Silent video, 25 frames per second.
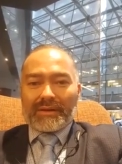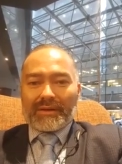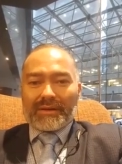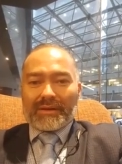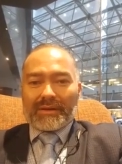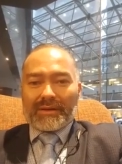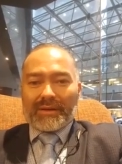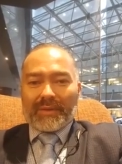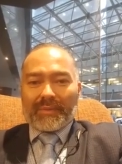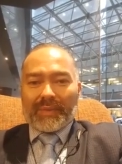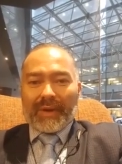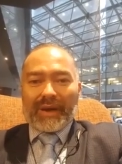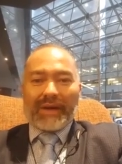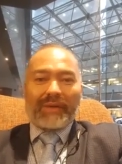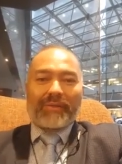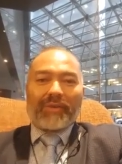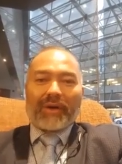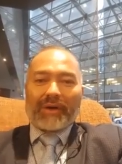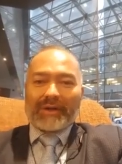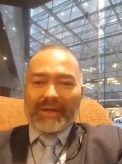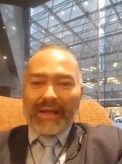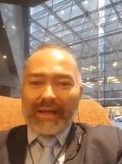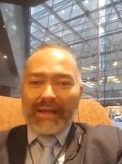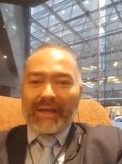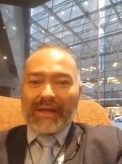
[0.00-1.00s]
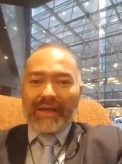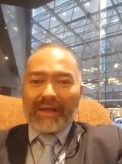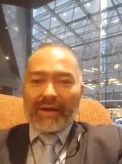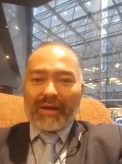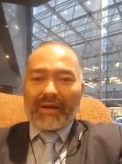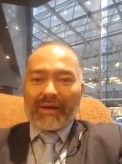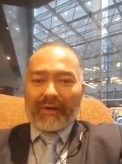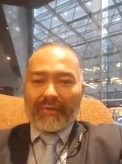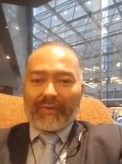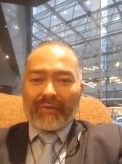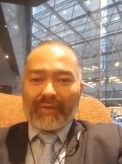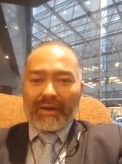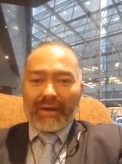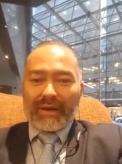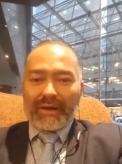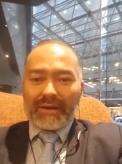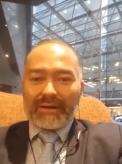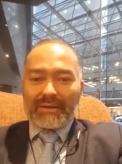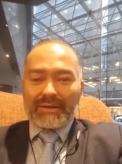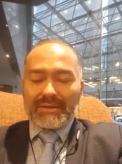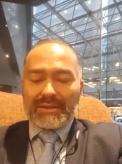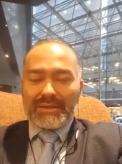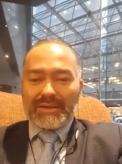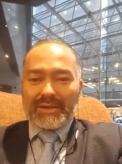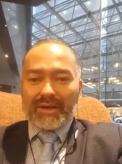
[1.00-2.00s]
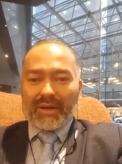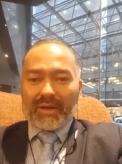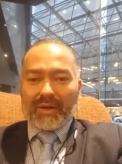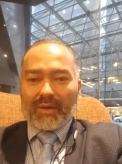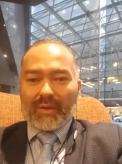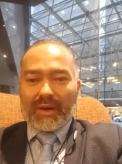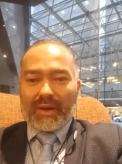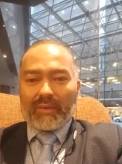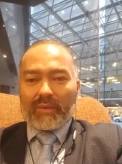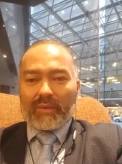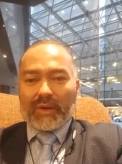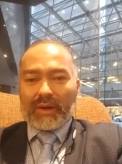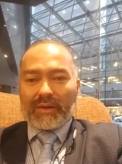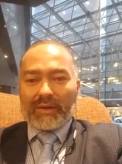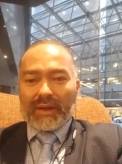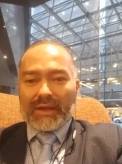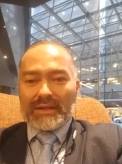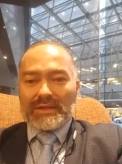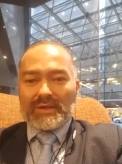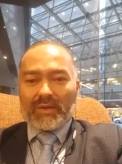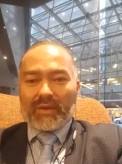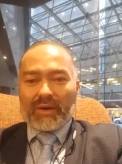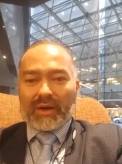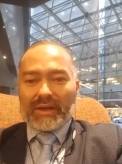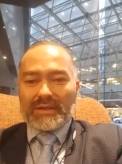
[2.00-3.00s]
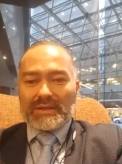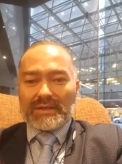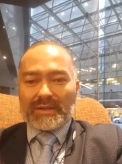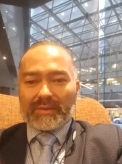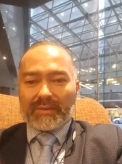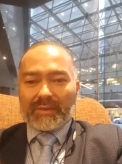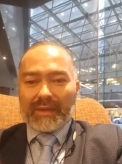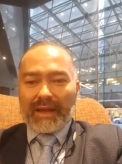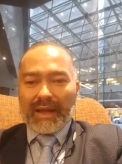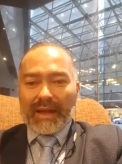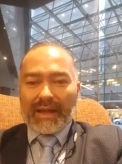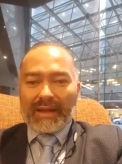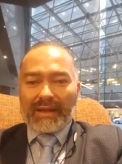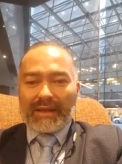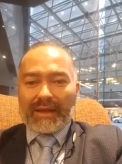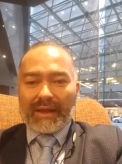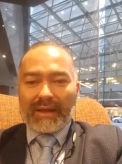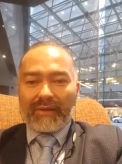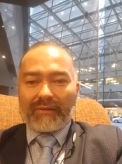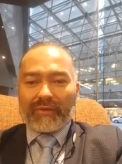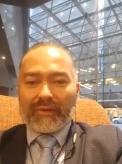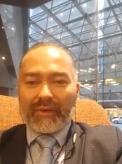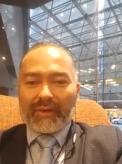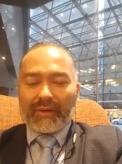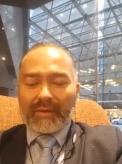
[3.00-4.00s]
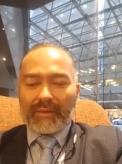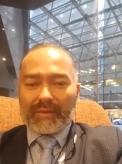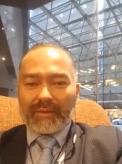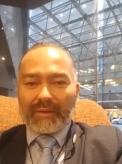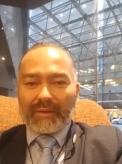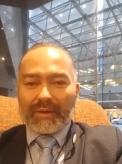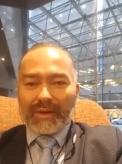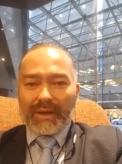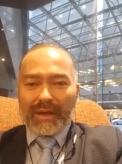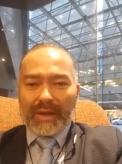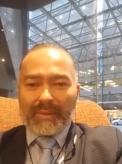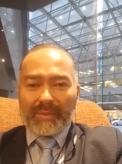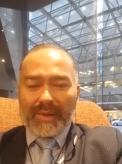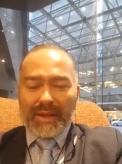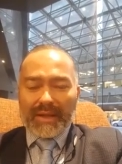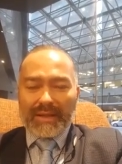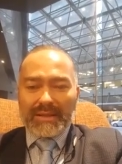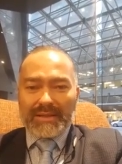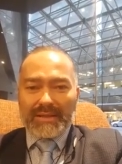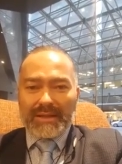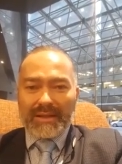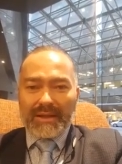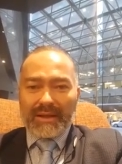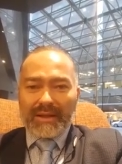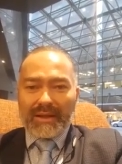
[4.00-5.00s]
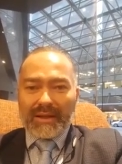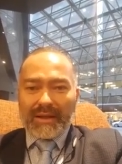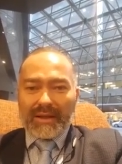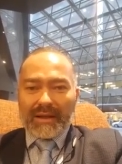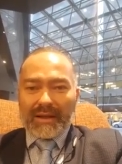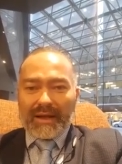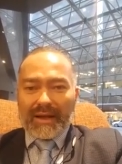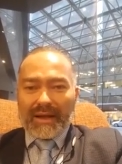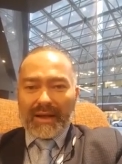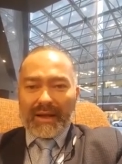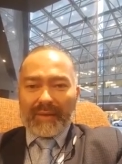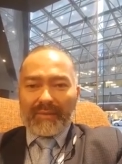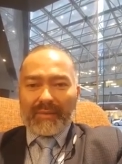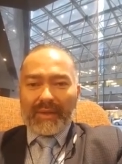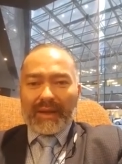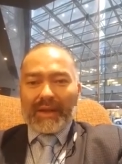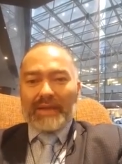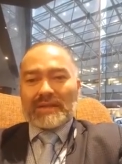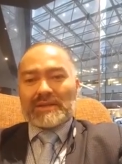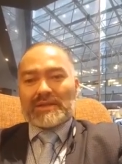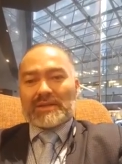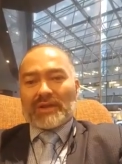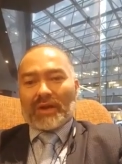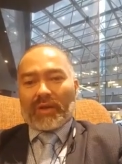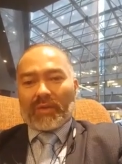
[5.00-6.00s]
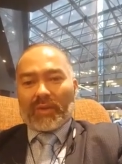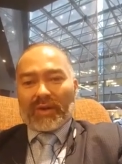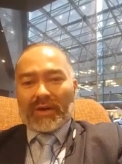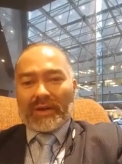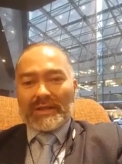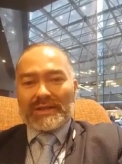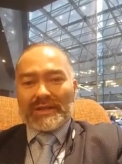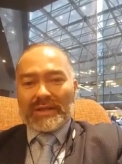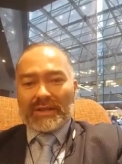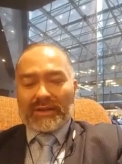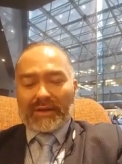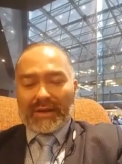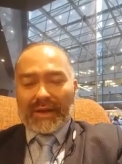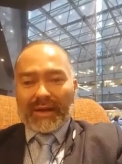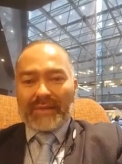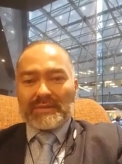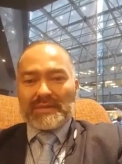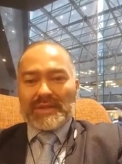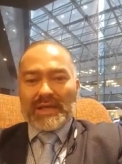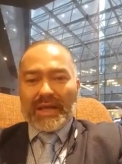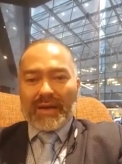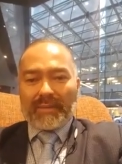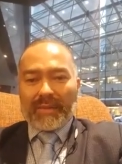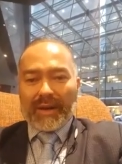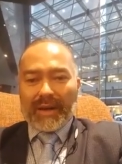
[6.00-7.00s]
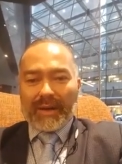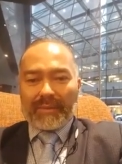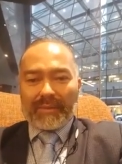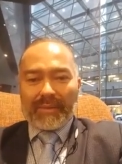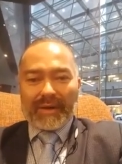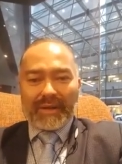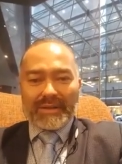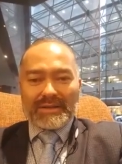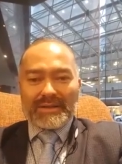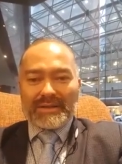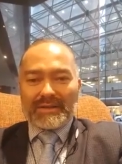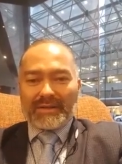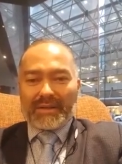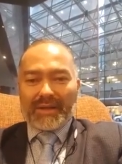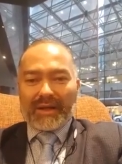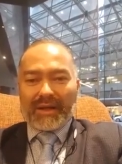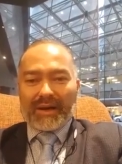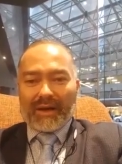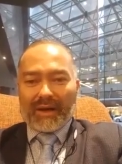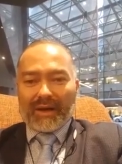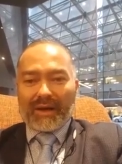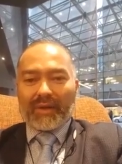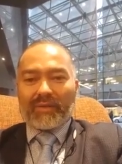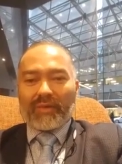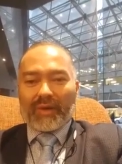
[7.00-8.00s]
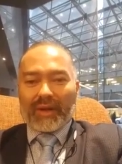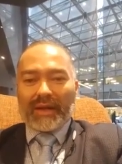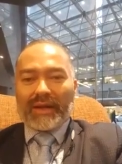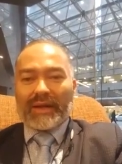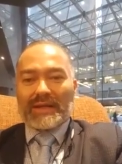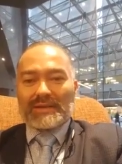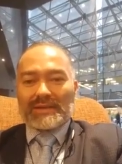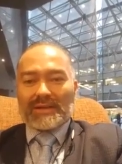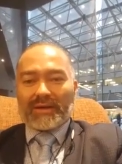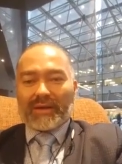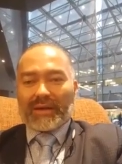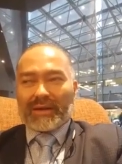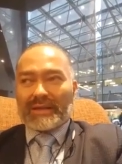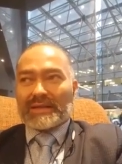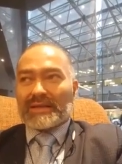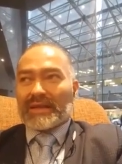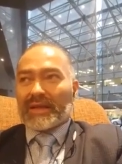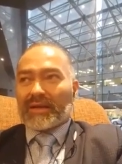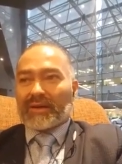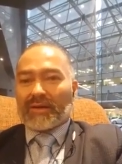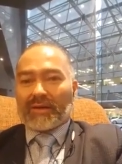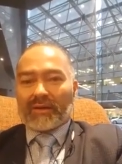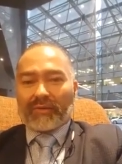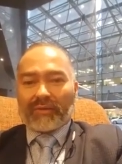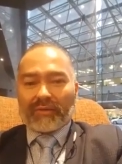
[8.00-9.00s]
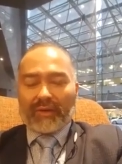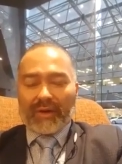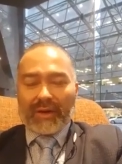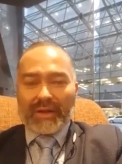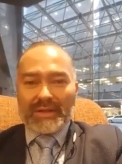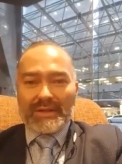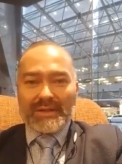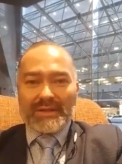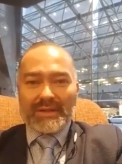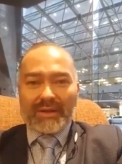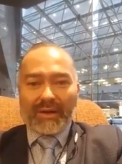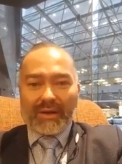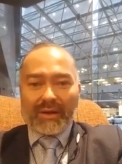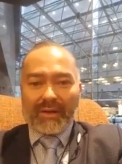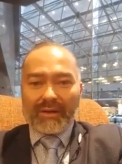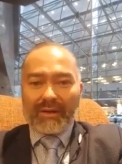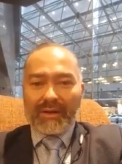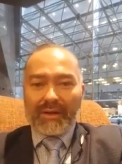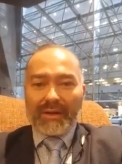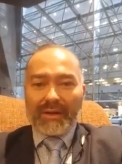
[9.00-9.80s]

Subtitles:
you're part of my daily life now, so and that's why it's in. Hey Kev, Bex, and so when I see your names come up, it's, you know, it really is like seeing old friends. So